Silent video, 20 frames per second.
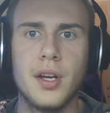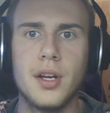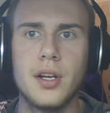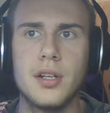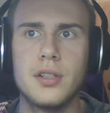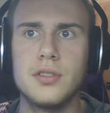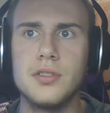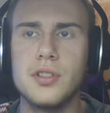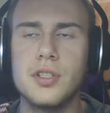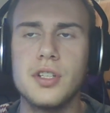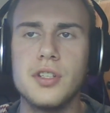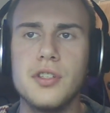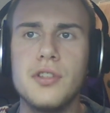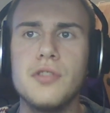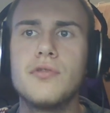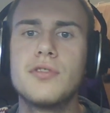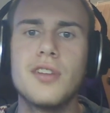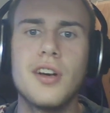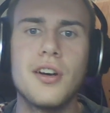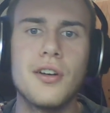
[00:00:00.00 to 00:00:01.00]
So you can
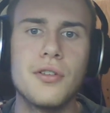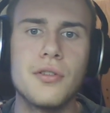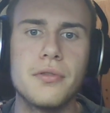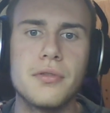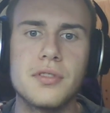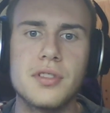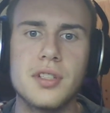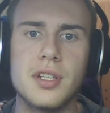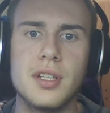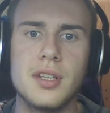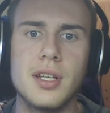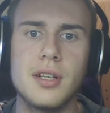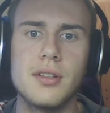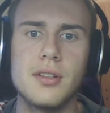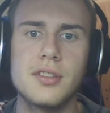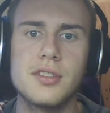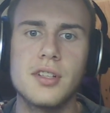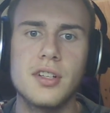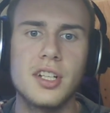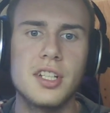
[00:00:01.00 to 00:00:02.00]
use those, and they'll
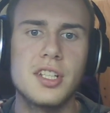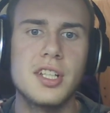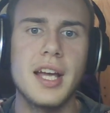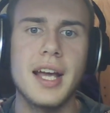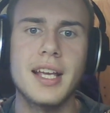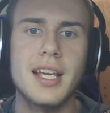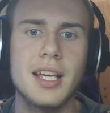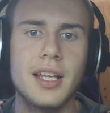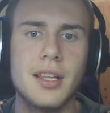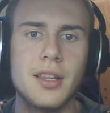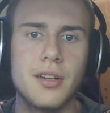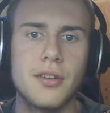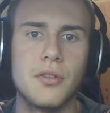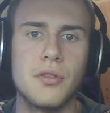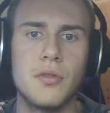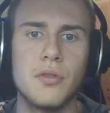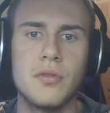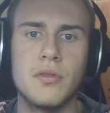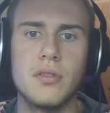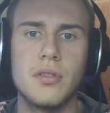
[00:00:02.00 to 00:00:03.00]
start attacking their
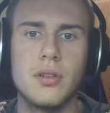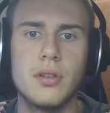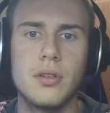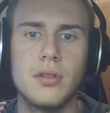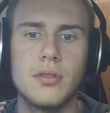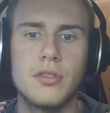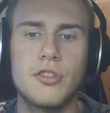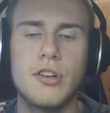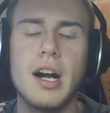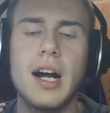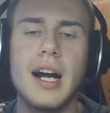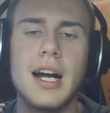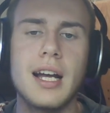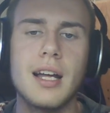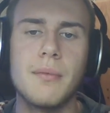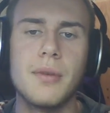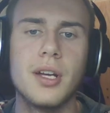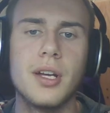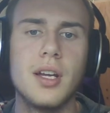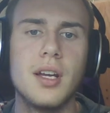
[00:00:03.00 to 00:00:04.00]
own
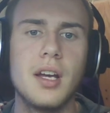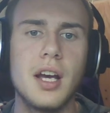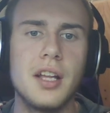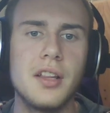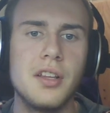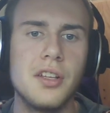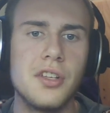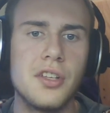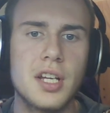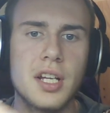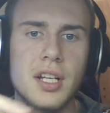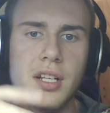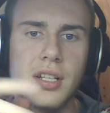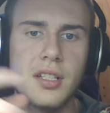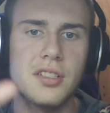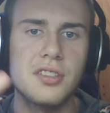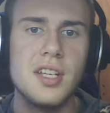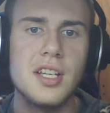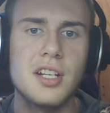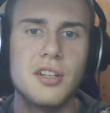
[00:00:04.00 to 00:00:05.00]
tribe, and then you can
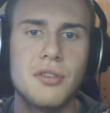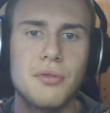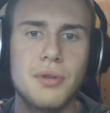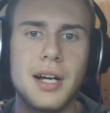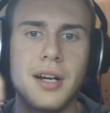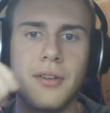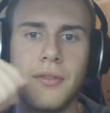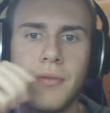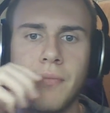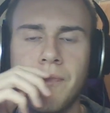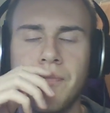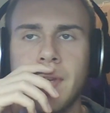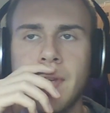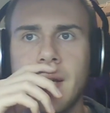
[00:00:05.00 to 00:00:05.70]
sneak around.